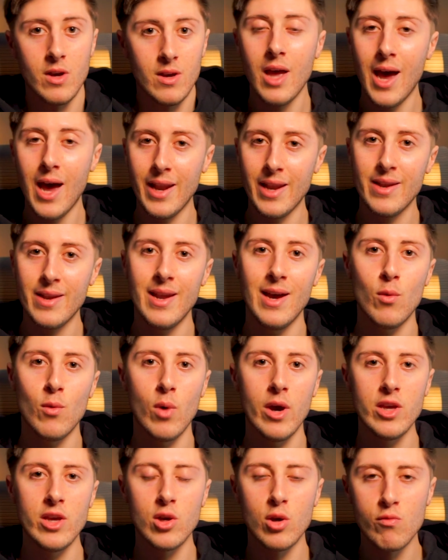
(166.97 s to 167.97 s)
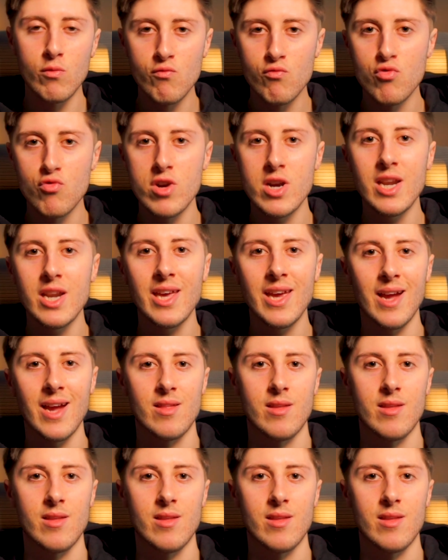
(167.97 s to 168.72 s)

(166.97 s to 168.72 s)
And in that way you can really get